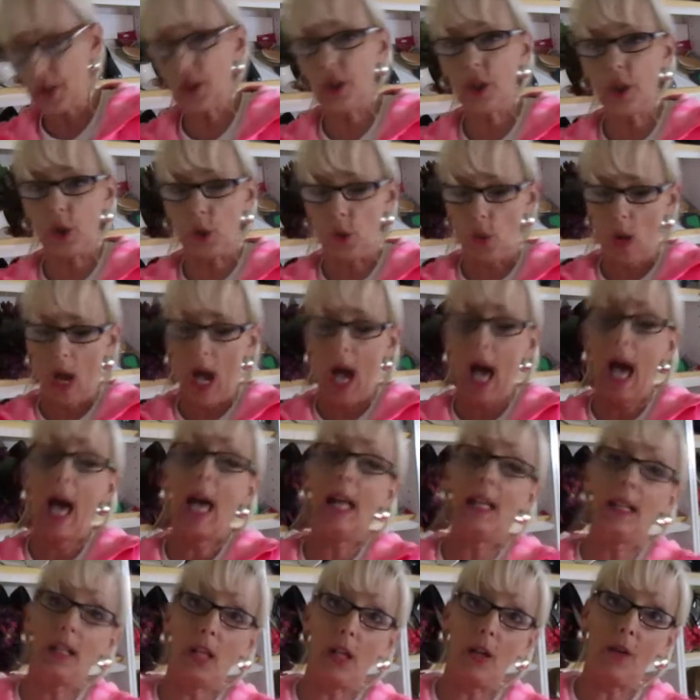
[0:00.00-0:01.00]
Chew.
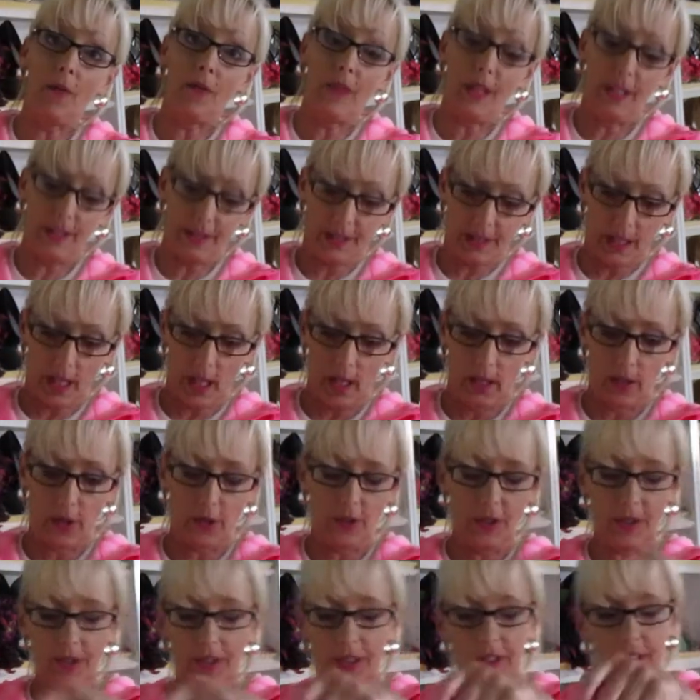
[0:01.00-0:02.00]
I love this color.
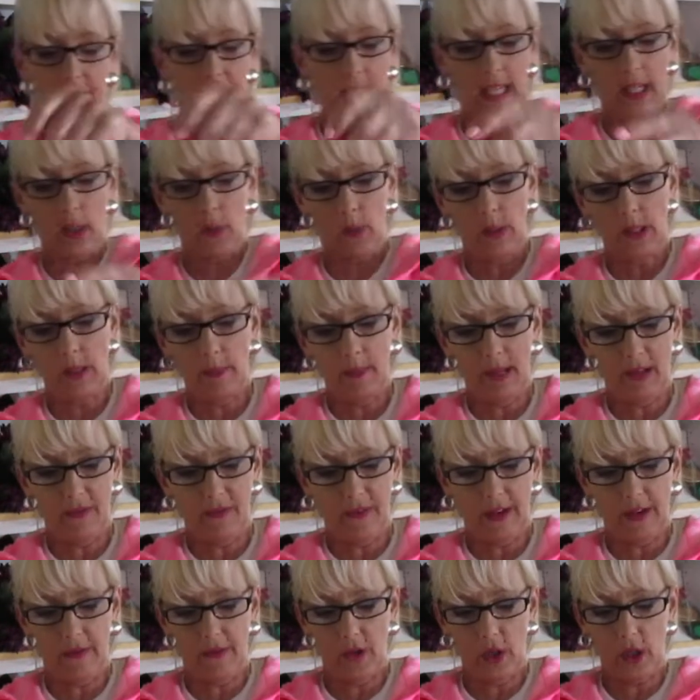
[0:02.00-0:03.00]
This is like one of my
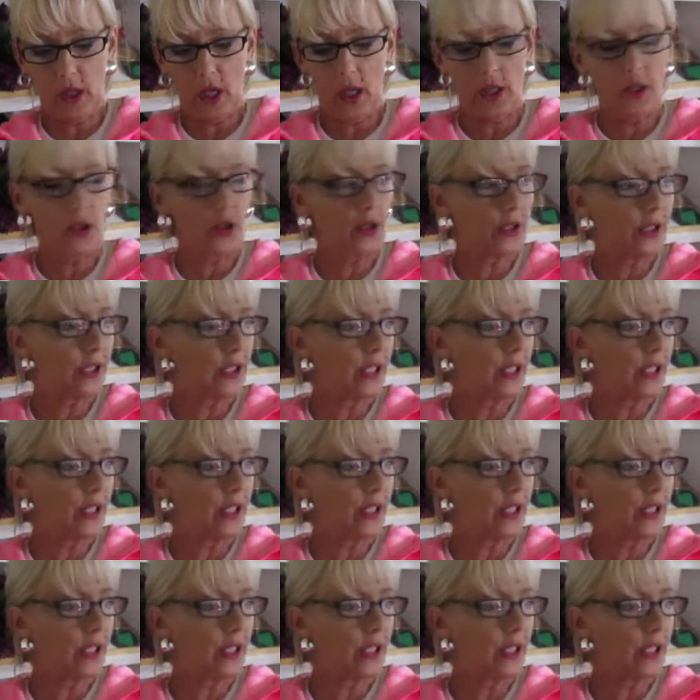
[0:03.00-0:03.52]
favorite colors.